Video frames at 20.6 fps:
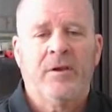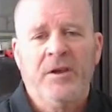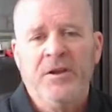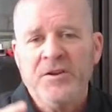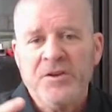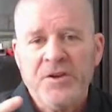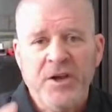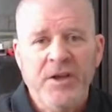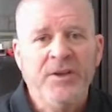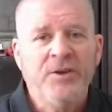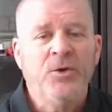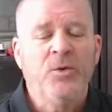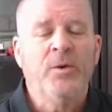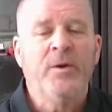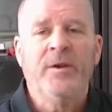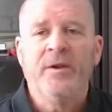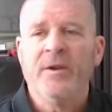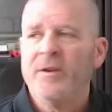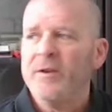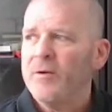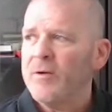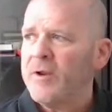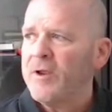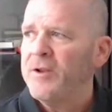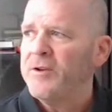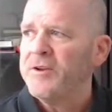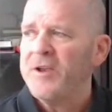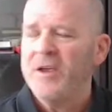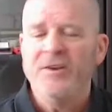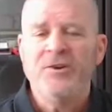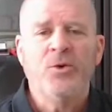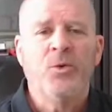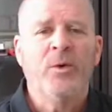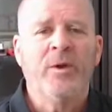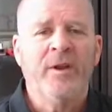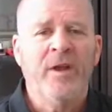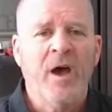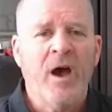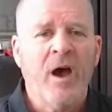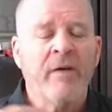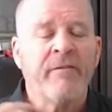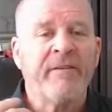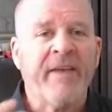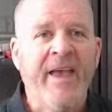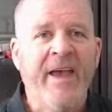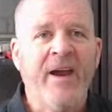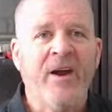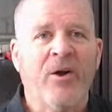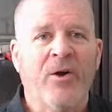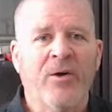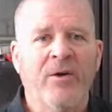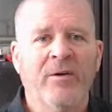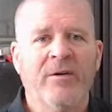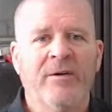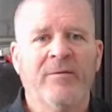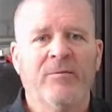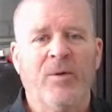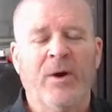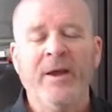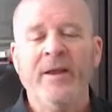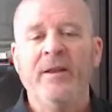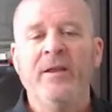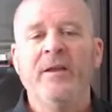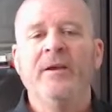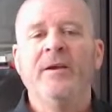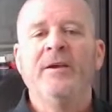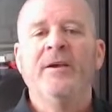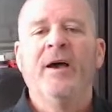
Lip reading: continuing of care, right?